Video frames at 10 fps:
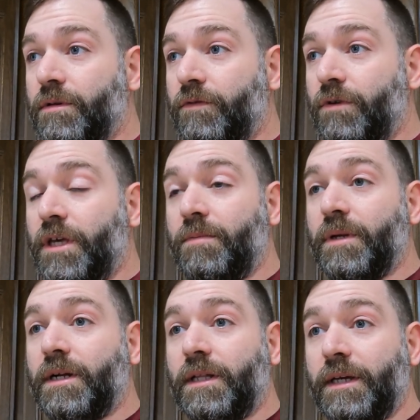If you keep
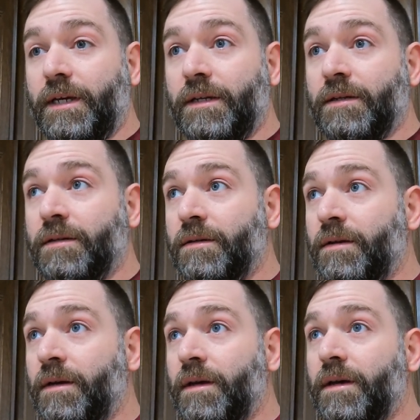it clean
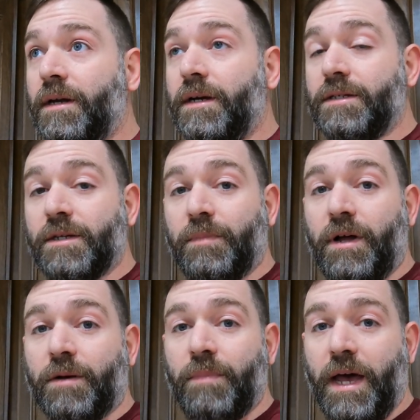and in a
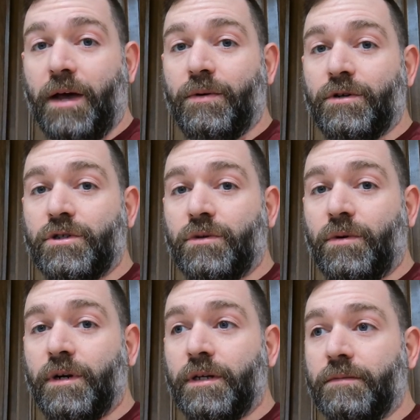Ziploc bag when you're
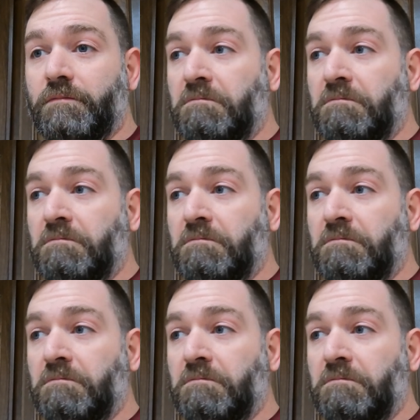storing it,